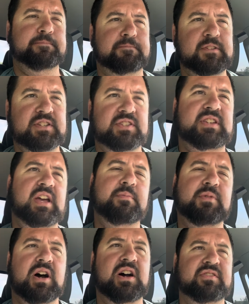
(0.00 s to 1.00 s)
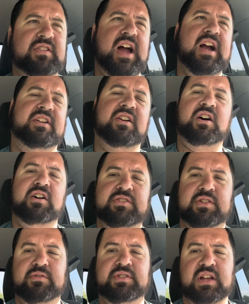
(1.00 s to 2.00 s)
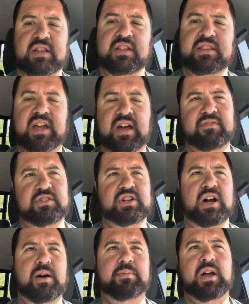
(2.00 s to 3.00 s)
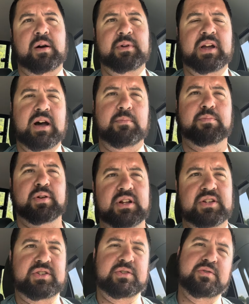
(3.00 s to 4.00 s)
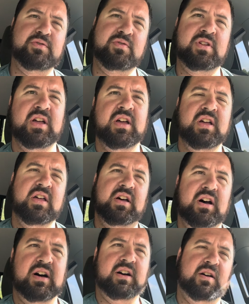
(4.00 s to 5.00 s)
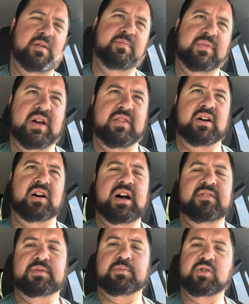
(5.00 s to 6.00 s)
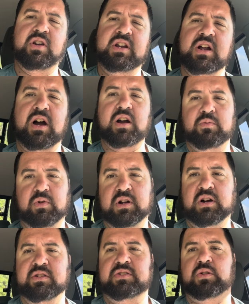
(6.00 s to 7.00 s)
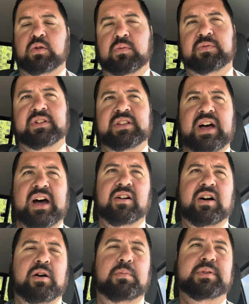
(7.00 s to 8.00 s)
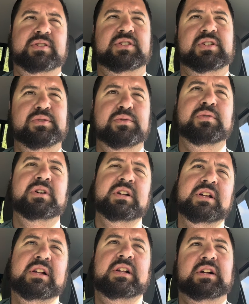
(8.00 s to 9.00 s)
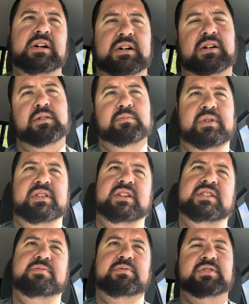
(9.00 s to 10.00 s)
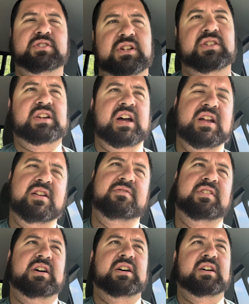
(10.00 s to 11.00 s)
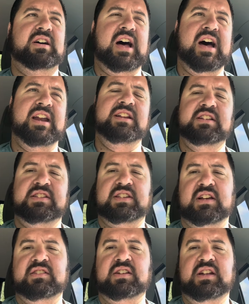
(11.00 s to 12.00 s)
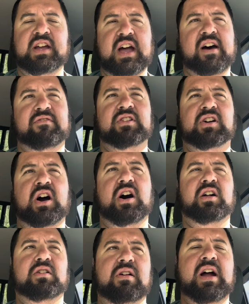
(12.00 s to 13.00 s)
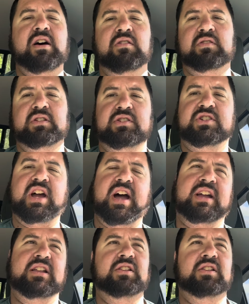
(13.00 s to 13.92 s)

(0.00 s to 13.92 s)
This same contractor also said that they have a job coming up pretty soon that they'll have some green hardwood on, so hopefully that'll help us too. But this was just kind of out of necessity, having to call around and check and